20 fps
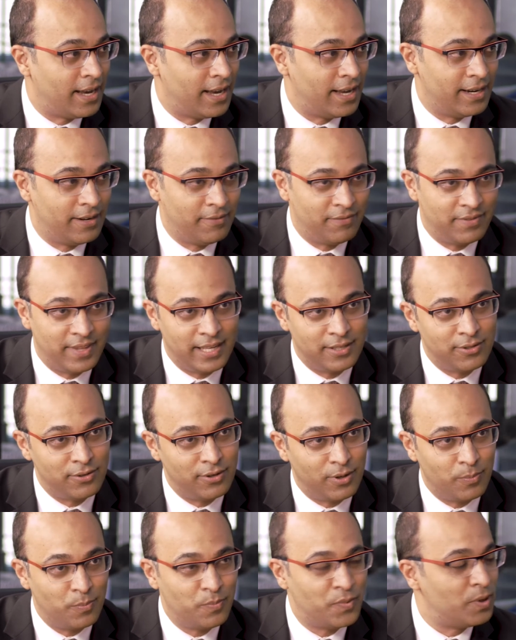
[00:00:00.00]
And if that's
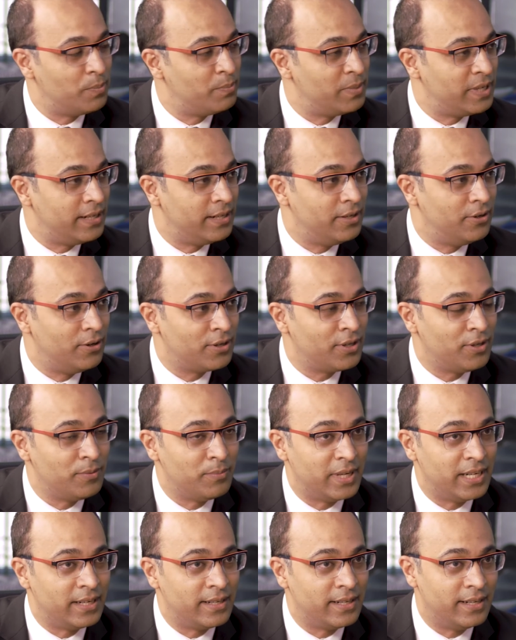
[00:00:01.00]
not properly
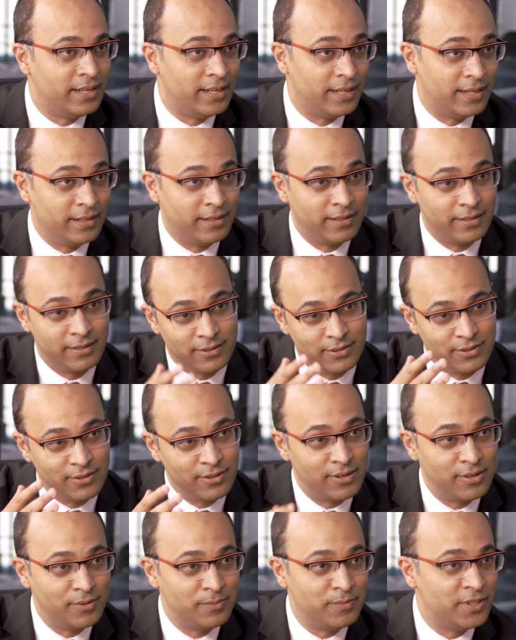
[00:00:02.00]
documented and
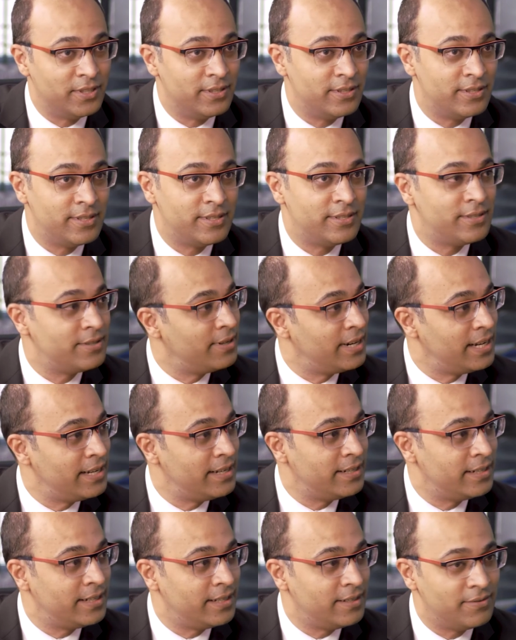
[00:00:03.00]
Solomon's
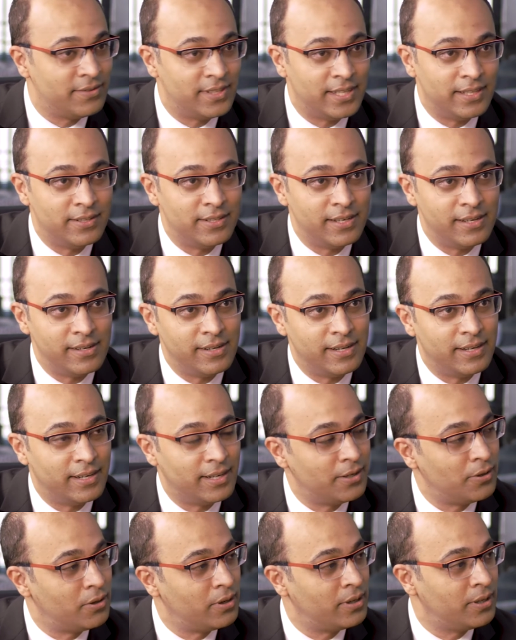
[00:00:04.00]
relatives and children are
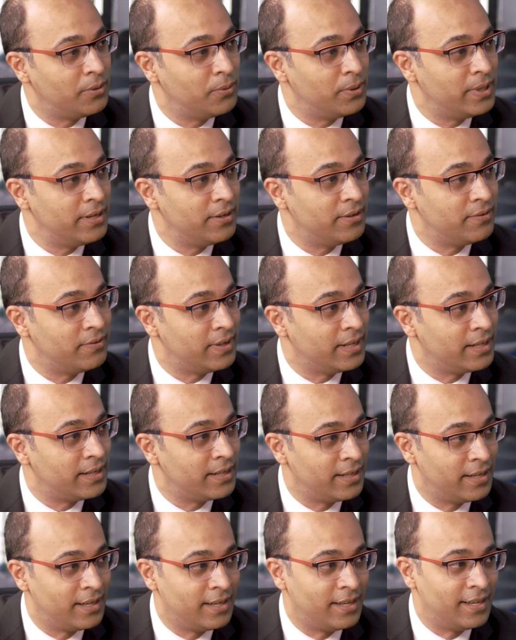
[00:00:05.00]
not aware of it,
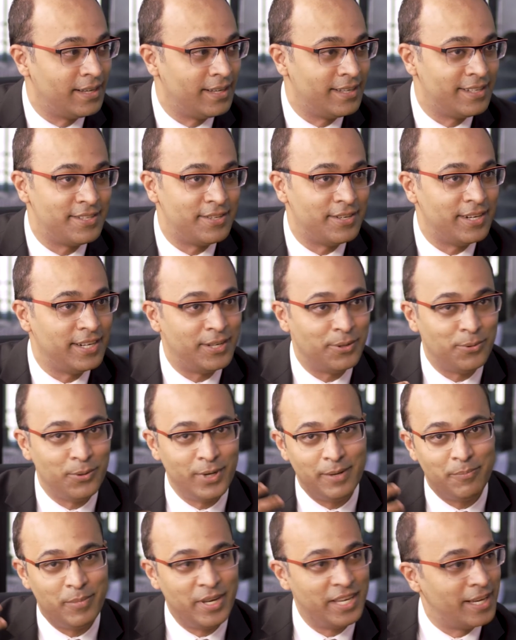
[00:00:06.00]
straight
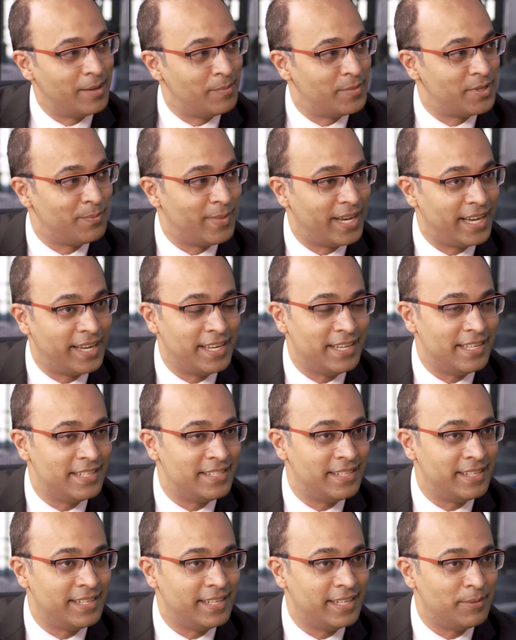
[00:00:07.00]
away becomes my
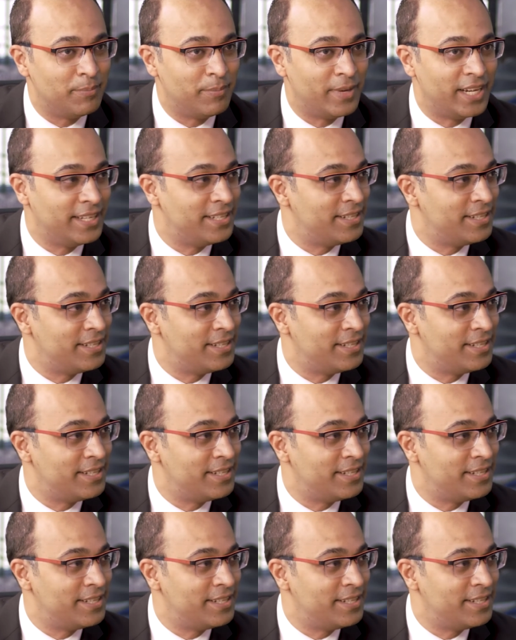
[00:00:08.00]
estate, my